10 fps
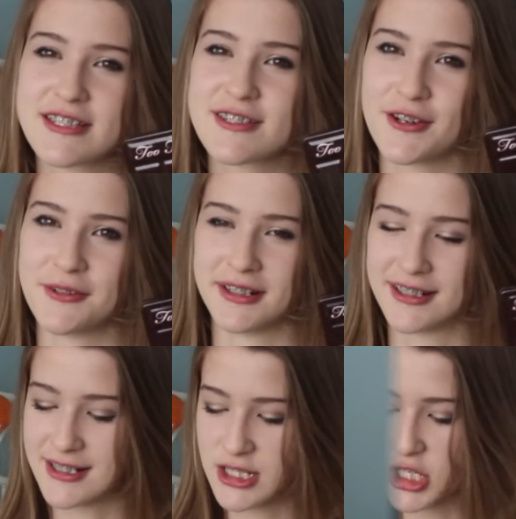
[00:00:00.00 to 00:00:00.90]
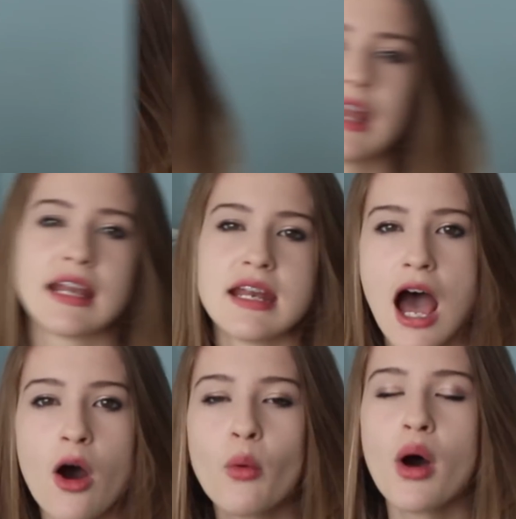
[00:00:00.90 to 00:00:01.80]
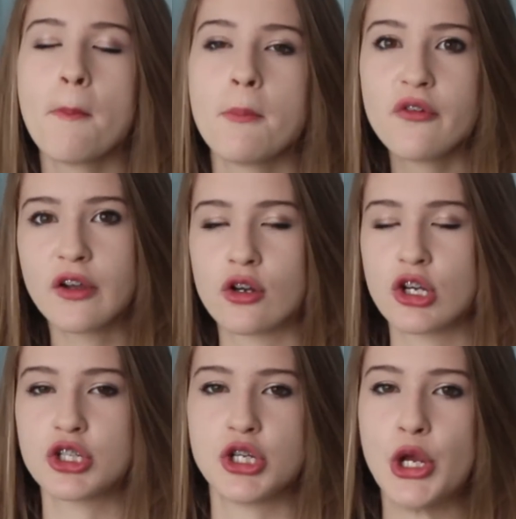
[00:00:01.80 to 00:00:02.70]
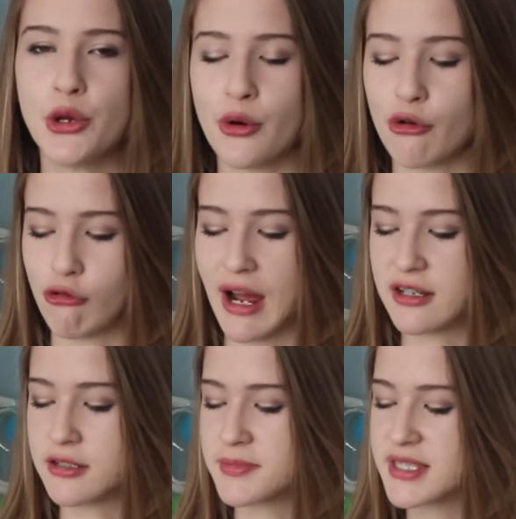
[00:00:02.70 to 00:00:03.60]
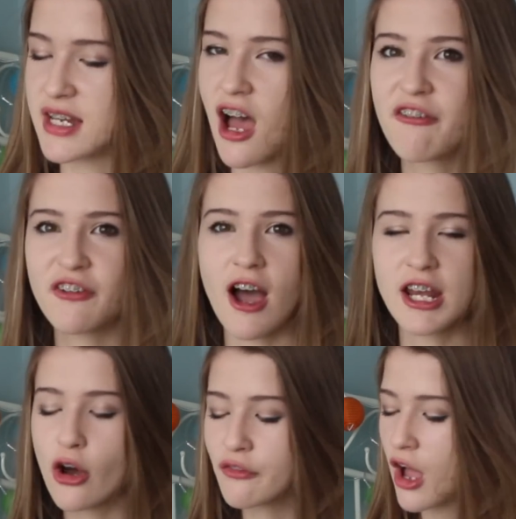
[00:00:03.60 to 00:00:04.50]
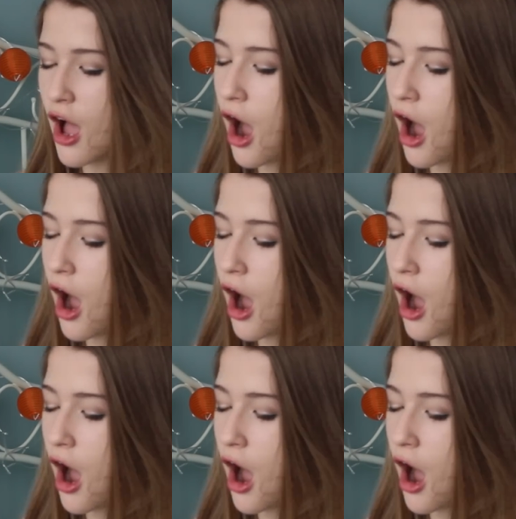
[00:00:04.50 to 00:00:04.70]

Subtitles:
it so much. Now, moving on to random stuff, kind of.